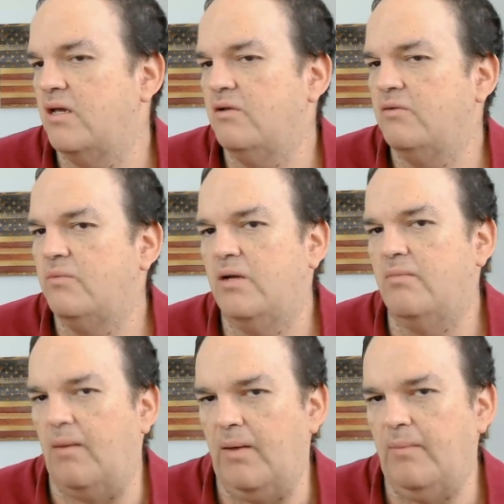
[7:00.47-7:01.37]
and when it
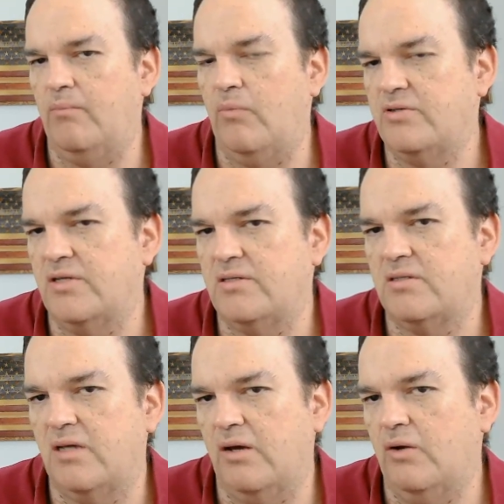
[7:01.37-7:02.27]
might make more sense
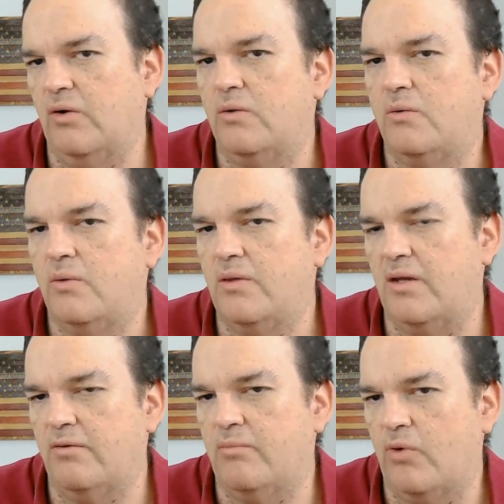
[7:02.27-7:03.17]
to go with
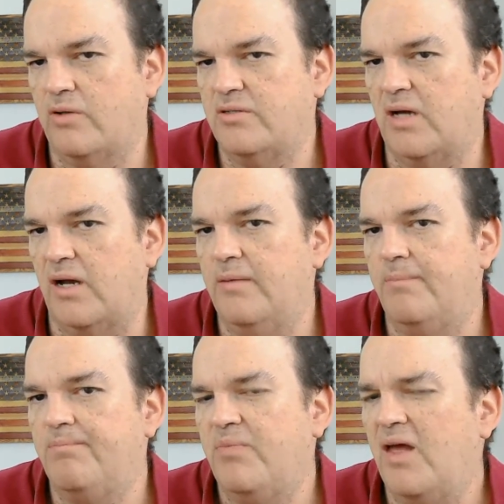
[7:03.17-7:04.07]
another mortgage type.
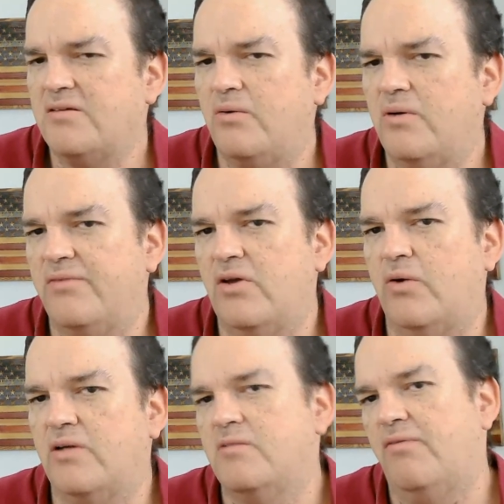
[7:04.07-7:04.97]
As always, if you have any
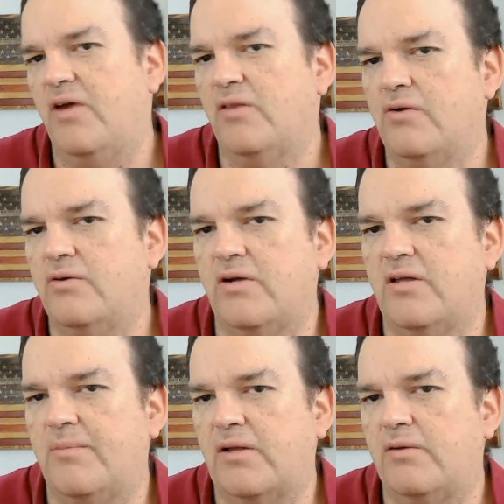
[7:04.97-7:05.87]
questions about VA loans or
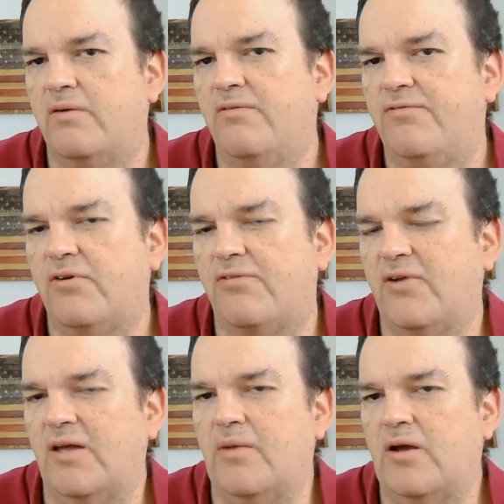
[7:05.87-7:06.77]
anything in particular, feel
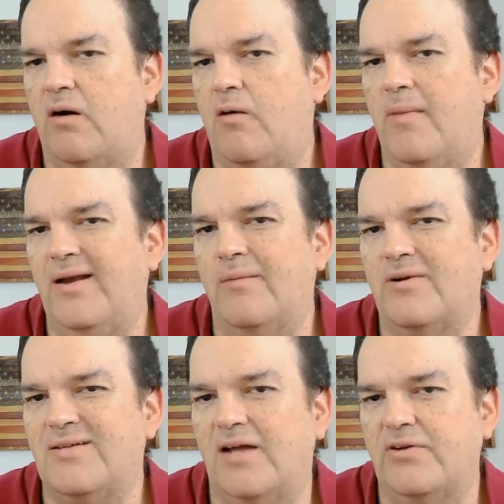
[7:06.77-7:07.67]
free to give me a call. My
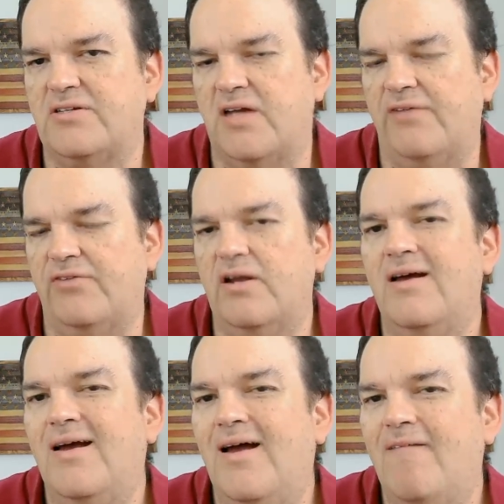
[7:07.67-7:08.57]
number is
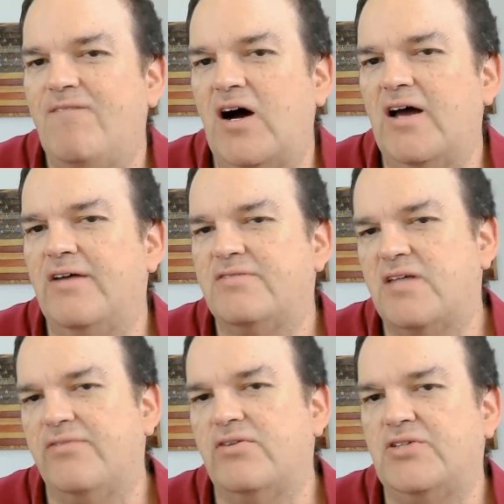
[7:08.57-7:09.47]

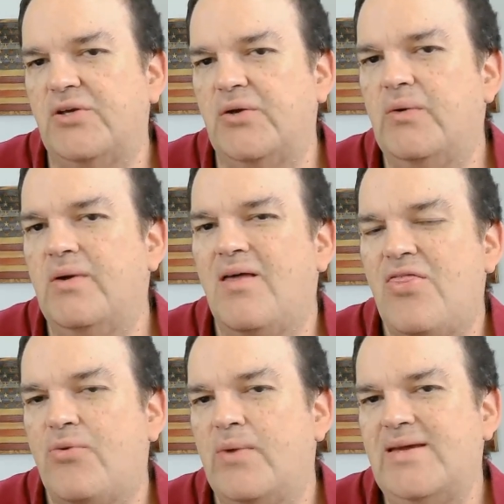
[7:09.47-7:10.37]

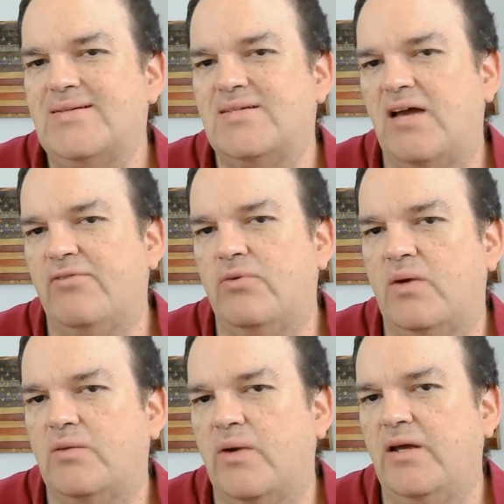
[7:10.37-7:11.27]

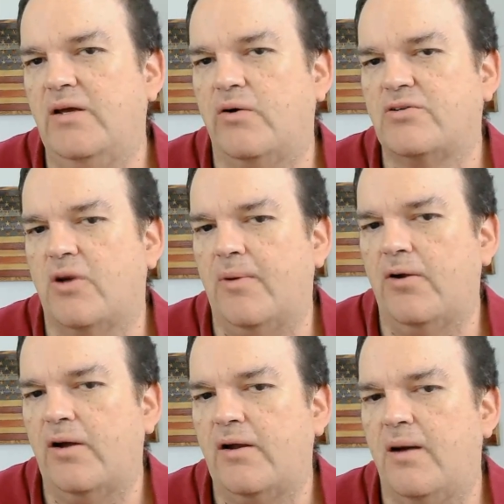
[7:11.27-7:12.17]
937-572-3713 or
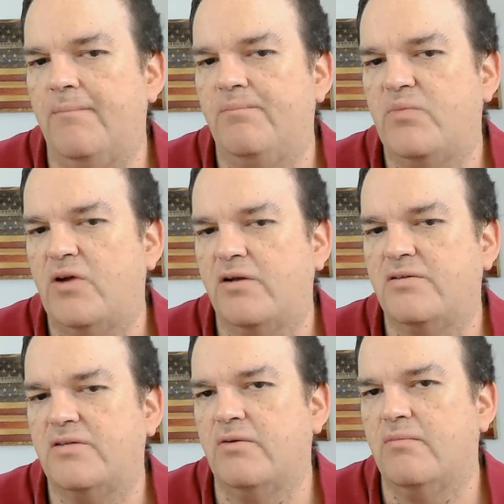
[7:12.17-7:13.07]
scopeher.com. Talk to you
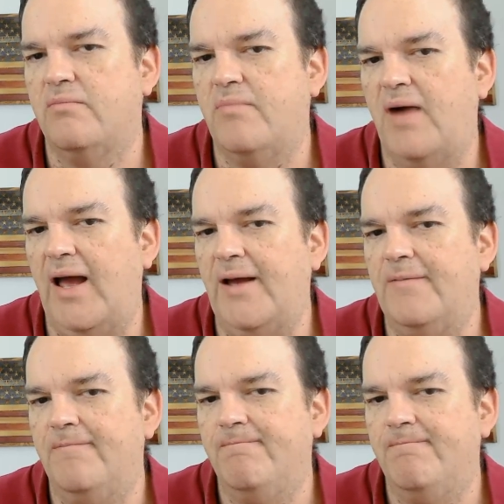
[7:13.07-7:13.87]
soon. Bye.